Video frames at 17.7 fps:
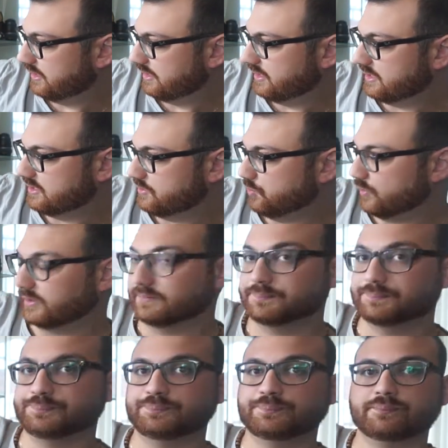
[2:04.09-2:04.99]
this one.
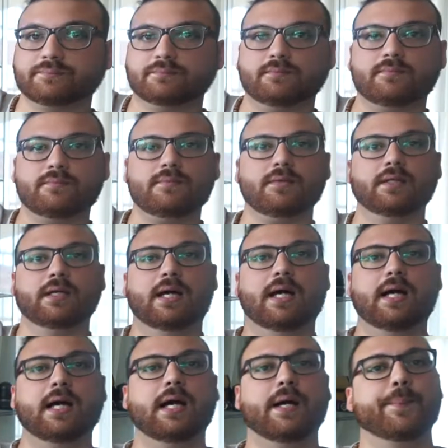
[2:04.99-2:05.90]

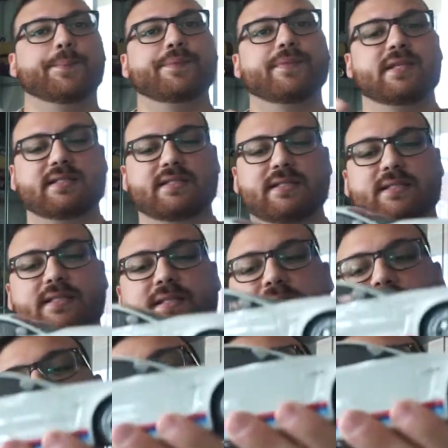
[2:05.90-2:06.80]
This
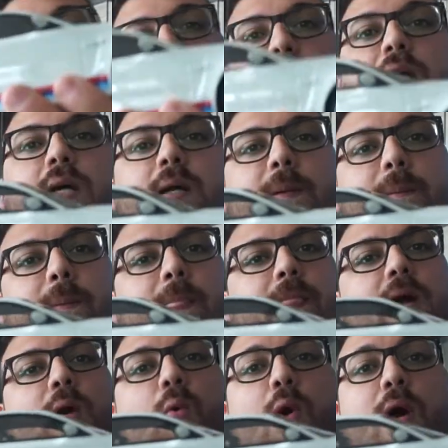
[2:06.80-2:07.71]
is a
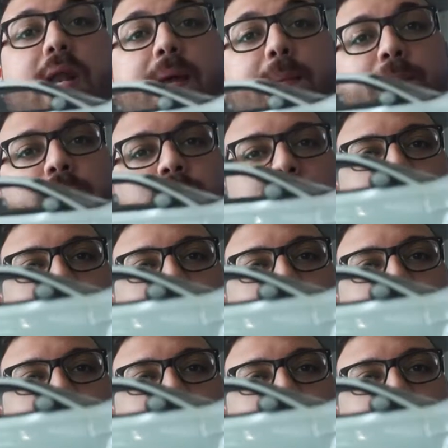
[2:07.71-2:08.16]
1M